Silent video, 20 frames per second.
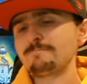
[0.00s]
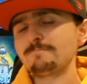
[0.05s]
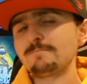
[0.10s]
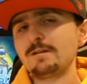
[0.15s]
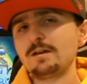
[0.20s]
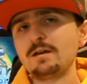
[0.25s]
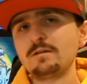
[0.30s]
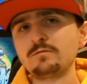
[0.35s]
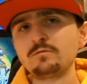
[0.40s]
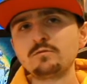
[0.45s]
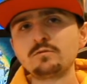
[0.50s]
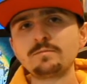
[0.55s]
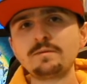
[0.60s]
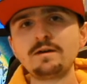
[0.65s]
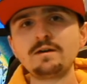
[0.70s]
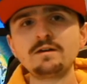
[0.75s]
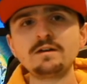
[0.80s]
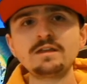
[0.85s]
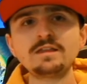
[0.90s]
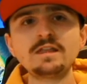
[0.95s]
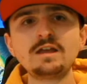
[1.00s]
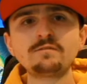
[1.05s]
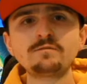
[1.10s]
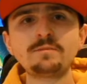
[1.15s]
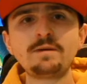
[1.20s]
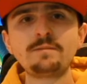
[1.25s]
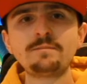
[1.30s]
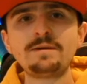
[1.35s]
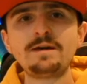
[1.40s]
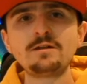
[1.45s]
Uh, I'll talk about enough
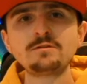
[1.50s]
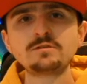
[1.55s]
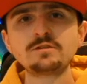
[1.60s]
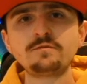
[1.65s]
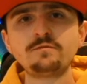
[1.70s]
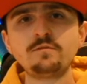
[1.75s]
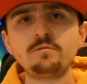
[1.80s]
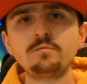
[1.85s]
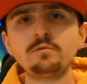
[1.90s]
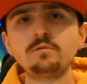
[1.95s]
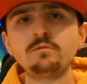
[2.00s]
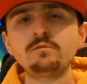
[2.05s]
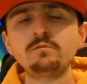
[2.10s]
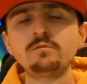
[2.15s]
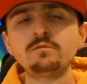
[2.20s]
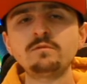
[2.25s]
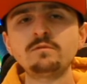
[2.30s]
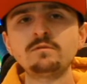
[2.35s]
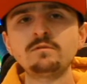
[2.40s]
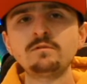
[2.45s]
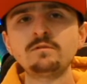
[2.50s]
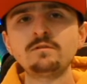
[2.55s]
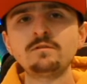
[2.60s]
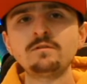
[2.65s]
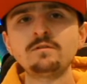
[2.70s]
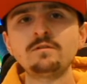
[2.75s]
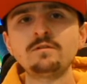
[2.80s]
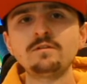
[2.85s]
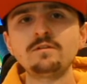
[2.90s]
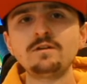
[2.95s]
about Powerchair football.
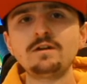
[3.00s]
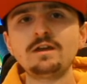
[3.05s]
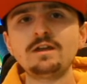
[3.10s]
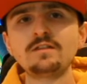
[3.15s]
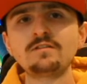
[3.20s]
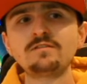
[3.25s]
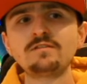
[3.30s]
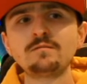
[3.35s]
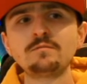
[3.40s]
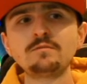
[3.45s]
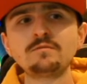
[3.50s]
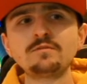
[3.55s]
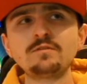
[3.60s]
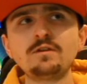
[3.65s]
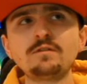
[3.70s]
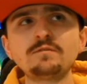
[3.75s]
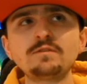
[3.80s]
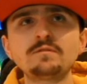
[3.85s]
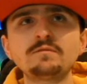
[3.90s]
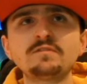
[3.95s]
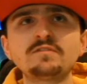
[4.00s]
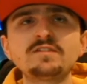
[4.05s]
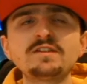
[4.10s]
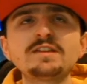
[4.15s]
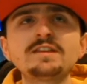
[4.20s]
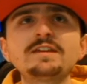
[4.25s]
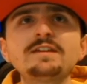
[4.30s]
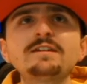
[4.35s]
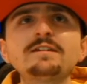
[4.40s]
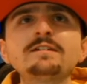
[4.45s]
And some of you haven't even
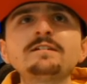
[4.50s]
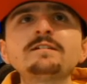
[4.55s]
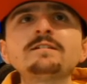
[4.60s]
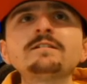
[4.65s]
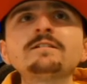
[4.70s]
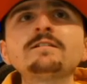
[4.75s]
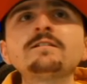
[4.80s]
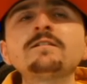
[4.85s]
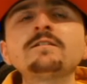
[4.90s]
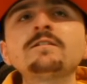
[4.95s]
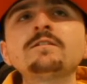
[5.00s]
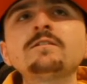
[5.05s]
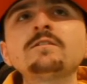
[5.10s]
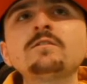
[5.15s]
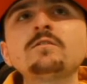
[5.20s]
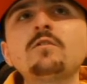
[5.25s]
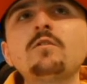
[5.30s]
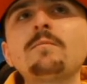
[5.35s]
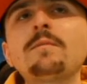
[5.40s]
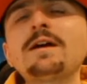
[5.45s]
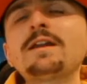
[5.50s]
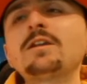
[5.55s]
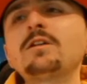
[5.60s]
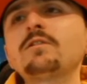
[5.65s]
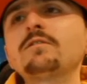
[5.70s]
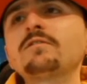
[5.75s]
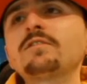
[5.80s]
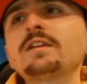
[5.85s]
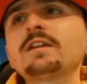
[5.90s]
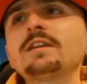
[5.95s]
seen it. Or might not
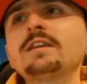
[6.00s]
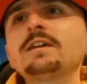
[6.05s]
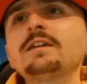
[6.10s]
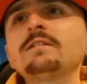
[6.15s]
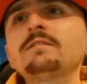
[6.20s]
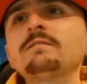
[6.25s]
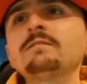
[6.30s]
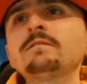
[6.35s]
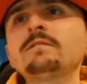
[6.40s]
have seen it.